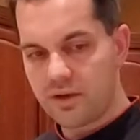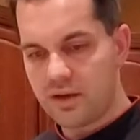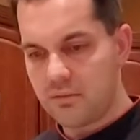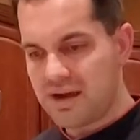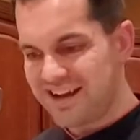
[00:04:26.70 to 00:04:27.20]
the
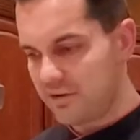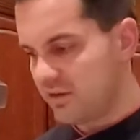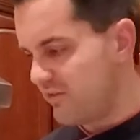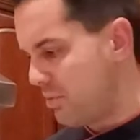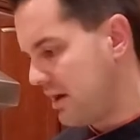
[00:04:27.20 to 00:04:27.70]
amount
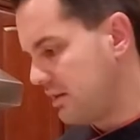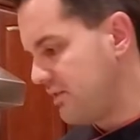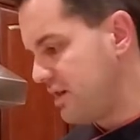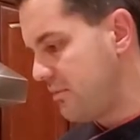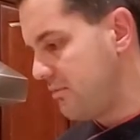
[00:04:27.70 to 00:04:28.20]
of
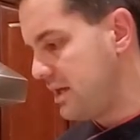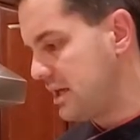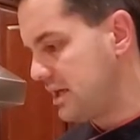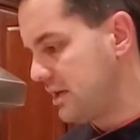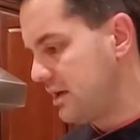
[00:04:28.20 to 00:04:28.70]
baklava I'm
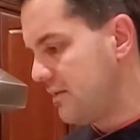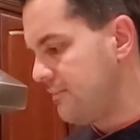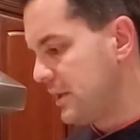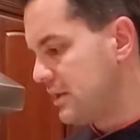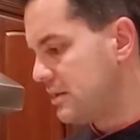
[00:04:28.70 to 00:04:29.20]
making,
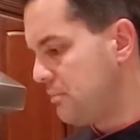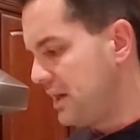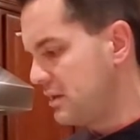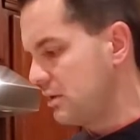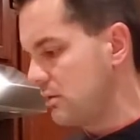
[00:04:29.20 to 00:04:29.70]

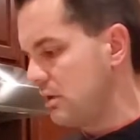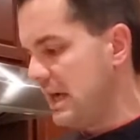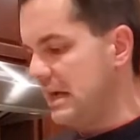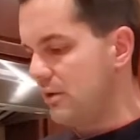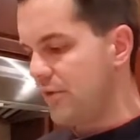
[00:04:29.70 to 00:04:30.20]
depending on
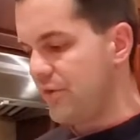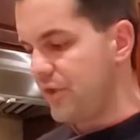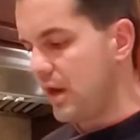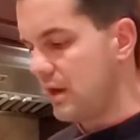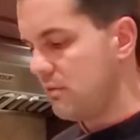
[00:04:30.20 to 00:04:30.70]
how
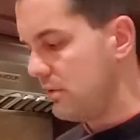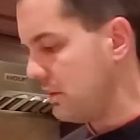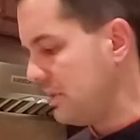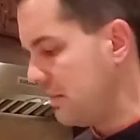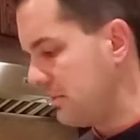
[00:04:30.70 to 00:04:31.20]
thick I want
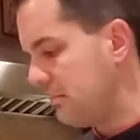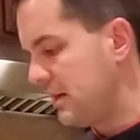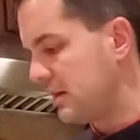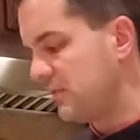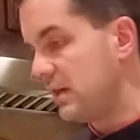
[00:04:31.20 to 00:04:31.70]
to make my
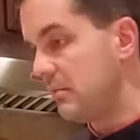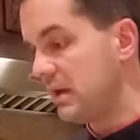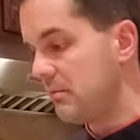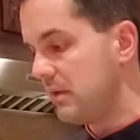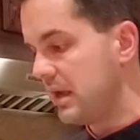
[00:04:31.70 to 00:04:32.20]
baklava, I
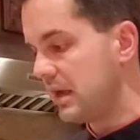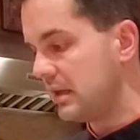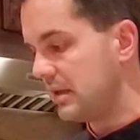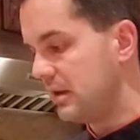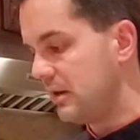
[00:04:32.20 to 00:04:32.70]

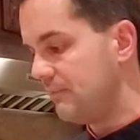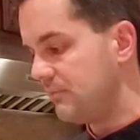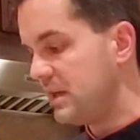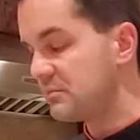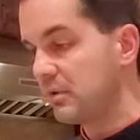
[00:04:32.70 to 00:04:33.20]

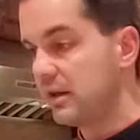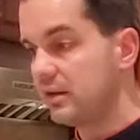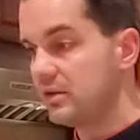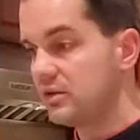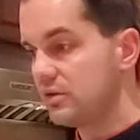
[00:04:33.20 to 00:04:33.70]
may split it
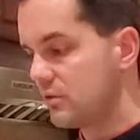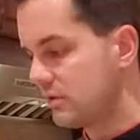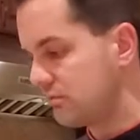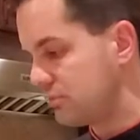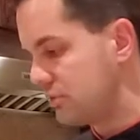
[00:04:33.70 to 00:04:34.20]
in two
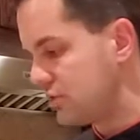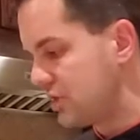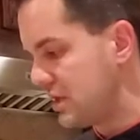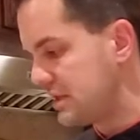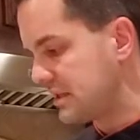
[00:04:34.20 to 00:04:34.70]

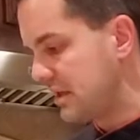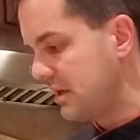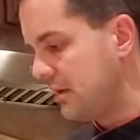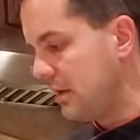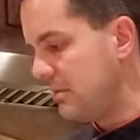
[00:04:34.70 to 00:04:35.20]
sheets
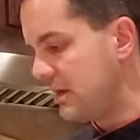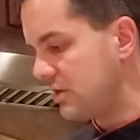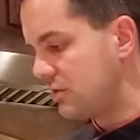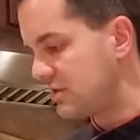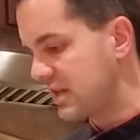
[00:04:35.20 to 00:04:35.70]
and
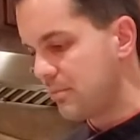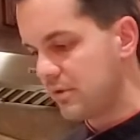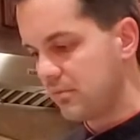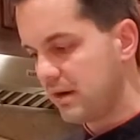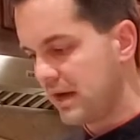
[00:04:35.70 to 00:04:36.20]
make 2
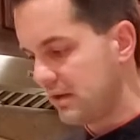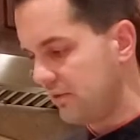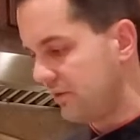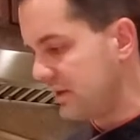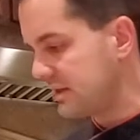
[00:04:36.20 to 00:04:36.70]
separate
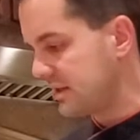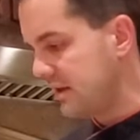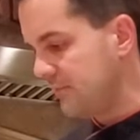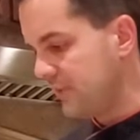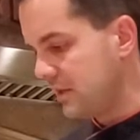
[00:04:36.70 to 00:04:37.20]
baklavas.
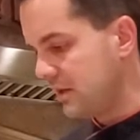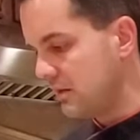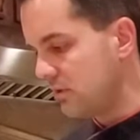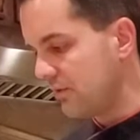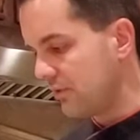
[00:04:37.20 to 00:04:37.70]

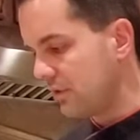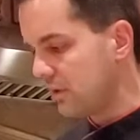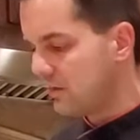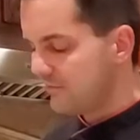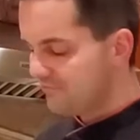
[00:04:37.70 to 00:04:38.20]

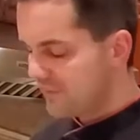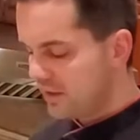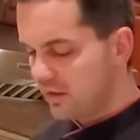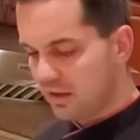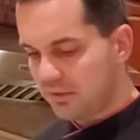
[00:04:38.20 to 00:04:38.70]
However,
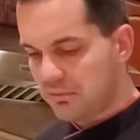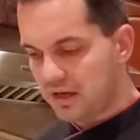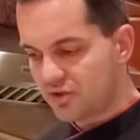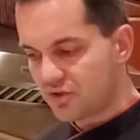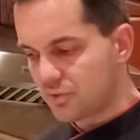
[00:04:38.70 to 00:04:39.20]
I may
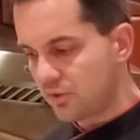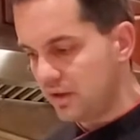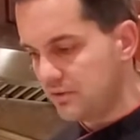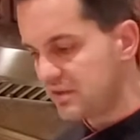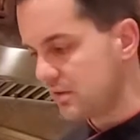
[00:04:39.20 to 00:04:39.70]
make just
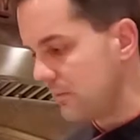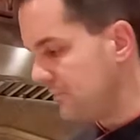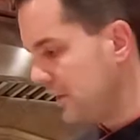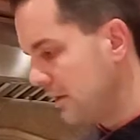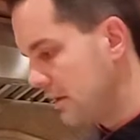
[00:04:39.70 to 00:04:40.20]
one.
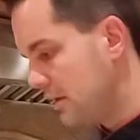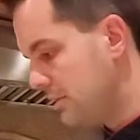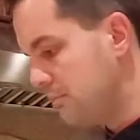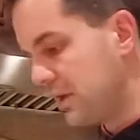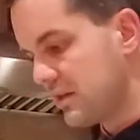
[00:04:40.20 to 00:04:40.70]
So
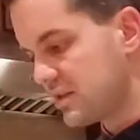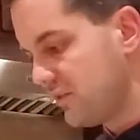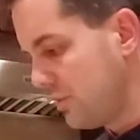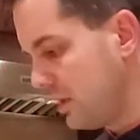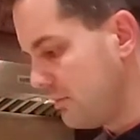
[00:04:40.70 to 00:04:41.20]
because
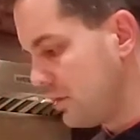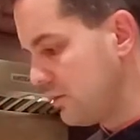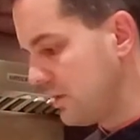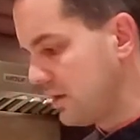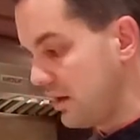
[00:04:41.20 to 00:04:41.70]
of what I'm
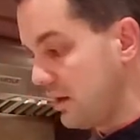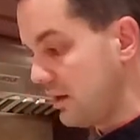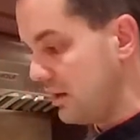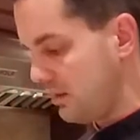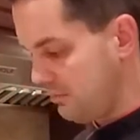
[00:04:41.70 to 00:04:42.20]
doing
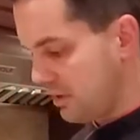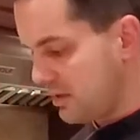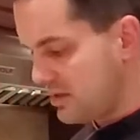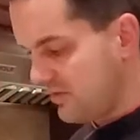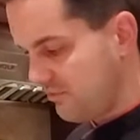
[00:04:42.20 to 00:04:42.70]
and
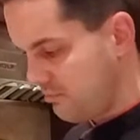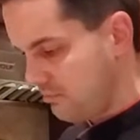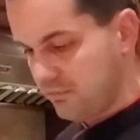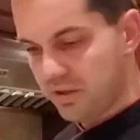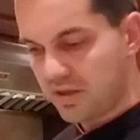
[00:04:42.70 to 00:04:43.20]
because
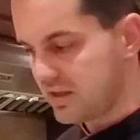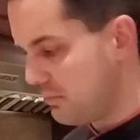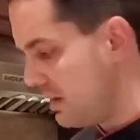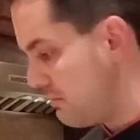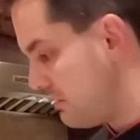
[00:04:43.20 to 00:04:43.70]
I
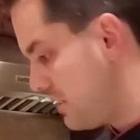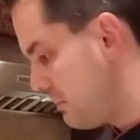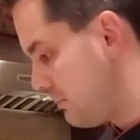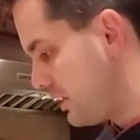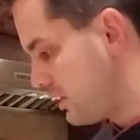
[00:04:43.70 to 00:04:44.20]
may be
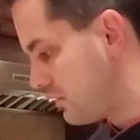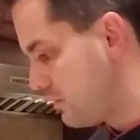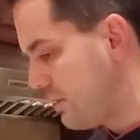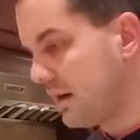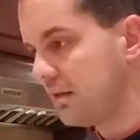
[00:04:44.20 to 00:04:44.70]
making 2
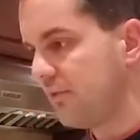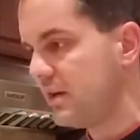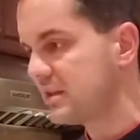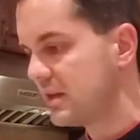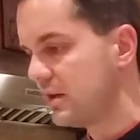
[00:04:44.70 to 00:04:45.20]

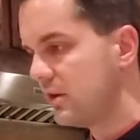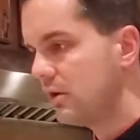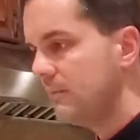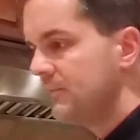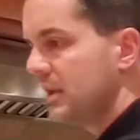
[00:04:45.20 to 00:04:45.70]
baklavas
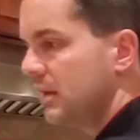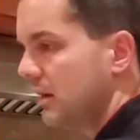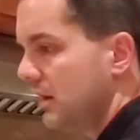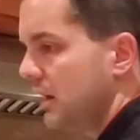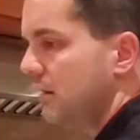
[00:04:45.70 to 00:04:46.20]
here,
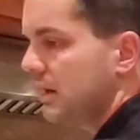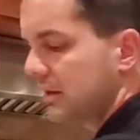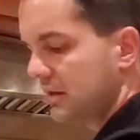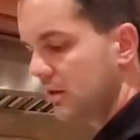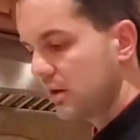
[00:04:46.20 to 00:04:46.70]
I'll
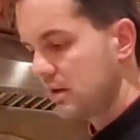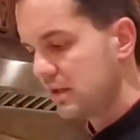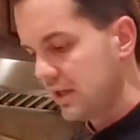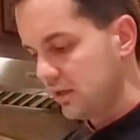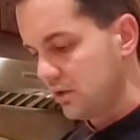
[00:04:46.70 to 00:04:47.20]
get another
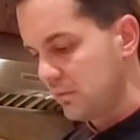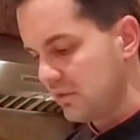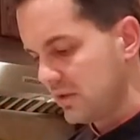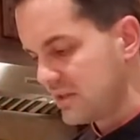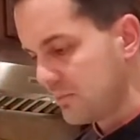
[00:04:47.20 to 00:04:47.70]
container. I'm
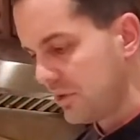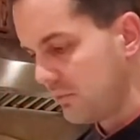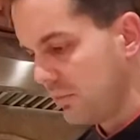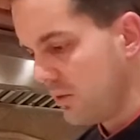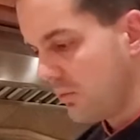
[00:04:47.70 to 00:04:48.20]
going to
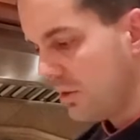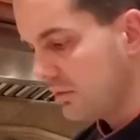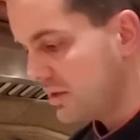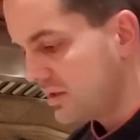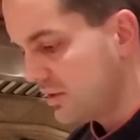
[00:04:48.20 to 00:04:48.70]
split my
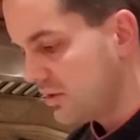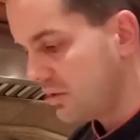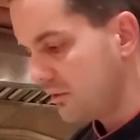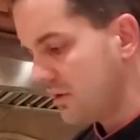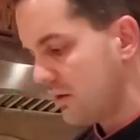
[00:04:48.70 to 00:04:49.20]
walnuts in
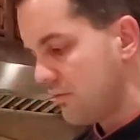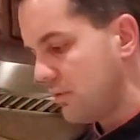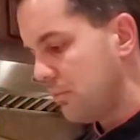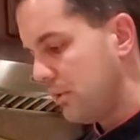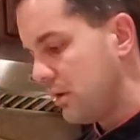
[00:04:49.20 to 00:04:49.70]
2
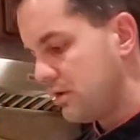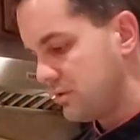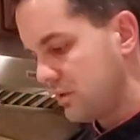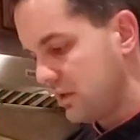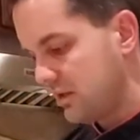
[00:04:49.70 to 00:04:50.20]
equal parts,
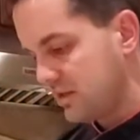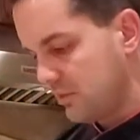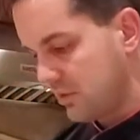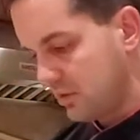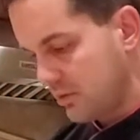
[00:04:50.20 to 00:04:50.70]
or at least
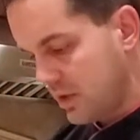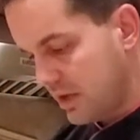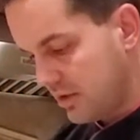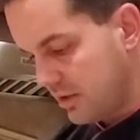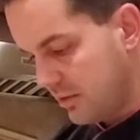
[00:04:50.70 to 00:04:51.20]
I'm going to try
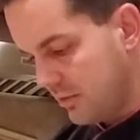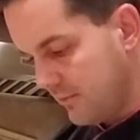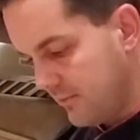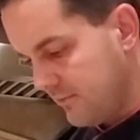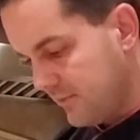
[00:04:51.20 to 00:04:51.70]
to.
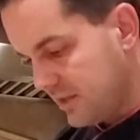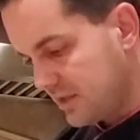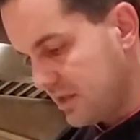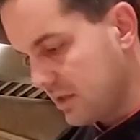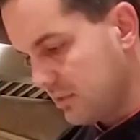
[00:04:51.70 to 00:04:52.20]
It's
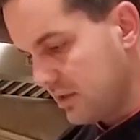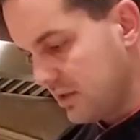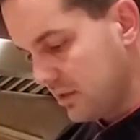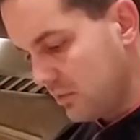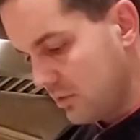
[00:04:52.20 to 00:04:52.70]
not going to be the
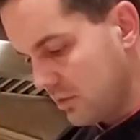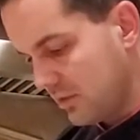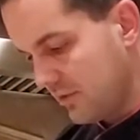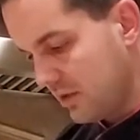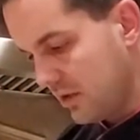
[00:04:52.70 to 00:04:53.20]
end of the world
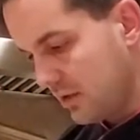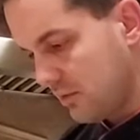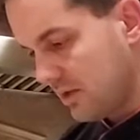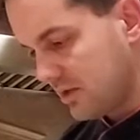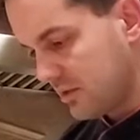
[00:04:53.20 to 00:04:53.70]
if they're not
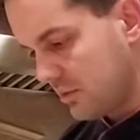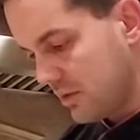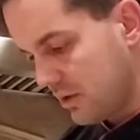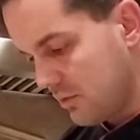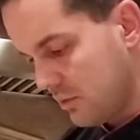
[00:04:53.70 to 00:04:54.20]
quite so
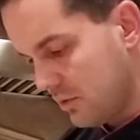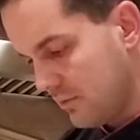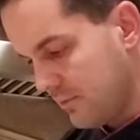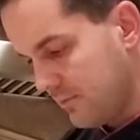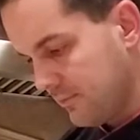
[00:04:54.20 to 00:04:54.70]
equal.
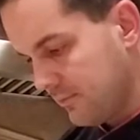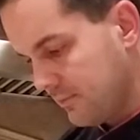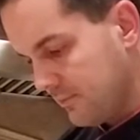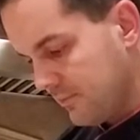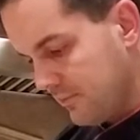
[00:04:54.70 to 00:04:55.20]

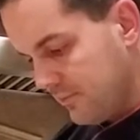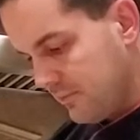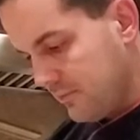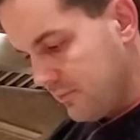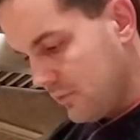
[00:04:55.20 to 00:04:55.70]

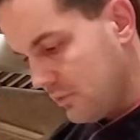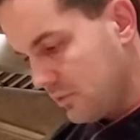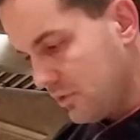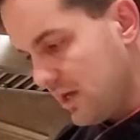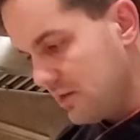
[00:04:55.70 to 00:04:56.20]
We'll
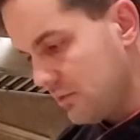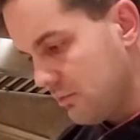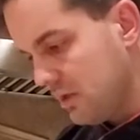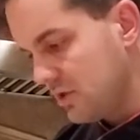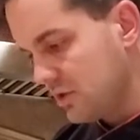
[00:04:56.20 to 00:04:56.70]
try to
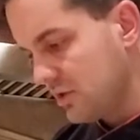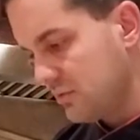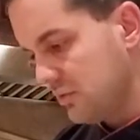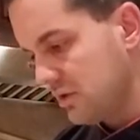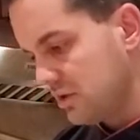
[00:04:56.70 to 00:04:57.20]
measure as
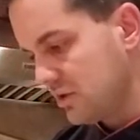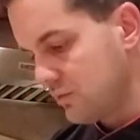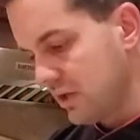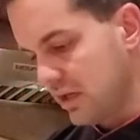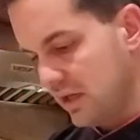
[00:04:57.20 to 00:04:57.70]
much as
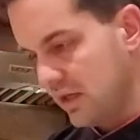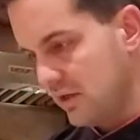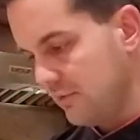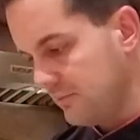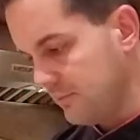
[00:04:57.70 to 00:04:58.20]
we can.